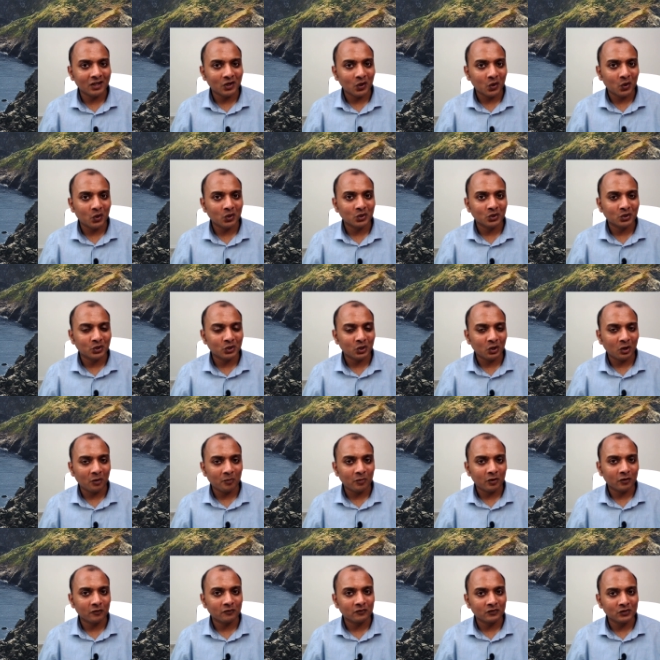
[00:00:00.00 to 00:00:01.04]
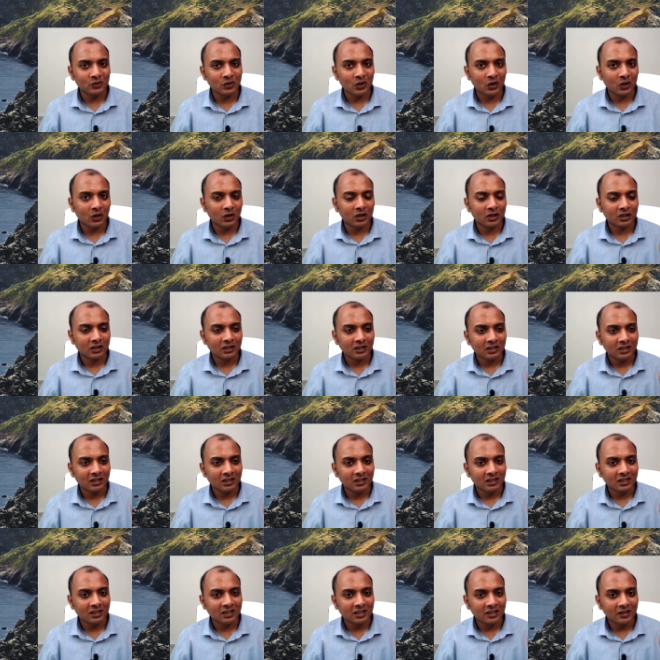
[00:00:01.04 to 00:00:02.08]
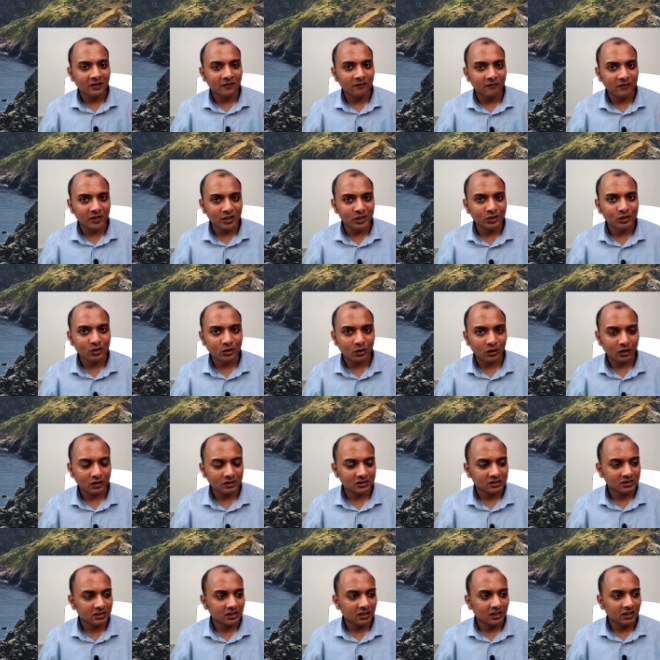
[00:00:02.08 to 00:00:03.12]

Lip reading: on top of your video calls.